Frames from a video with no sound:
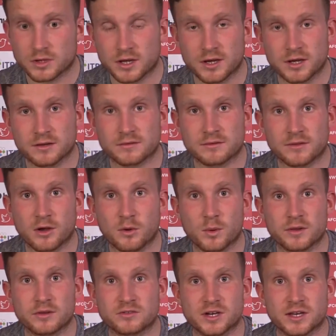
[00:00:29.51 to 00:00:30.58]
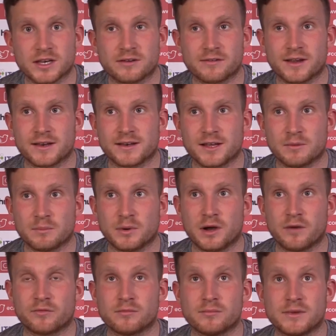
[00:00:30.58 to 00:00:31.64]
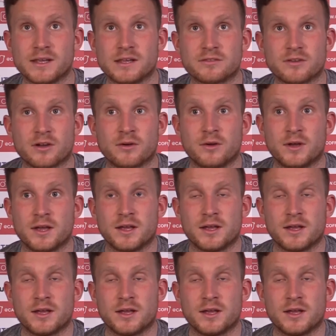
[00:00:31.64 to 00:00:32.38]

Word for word: Uh, no one chucked their hand up apart from me, so